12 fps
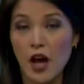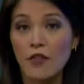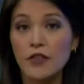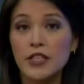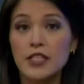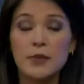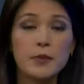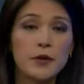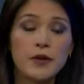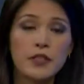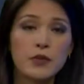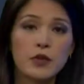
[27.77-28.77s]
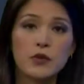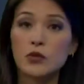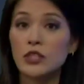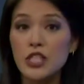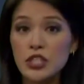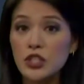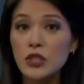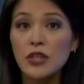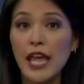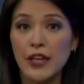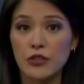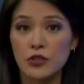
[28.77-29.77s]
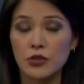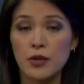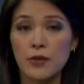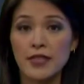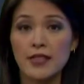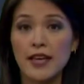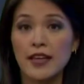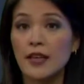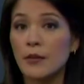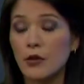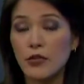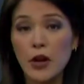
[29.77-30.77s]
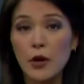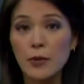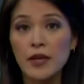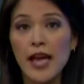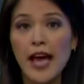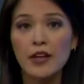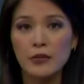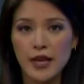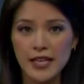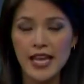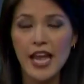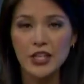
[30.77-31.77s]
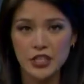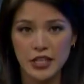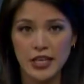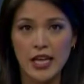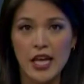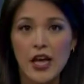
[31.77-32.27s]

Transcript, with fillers: often experienced with traditional cancer treatments like chemotherapy and radiation.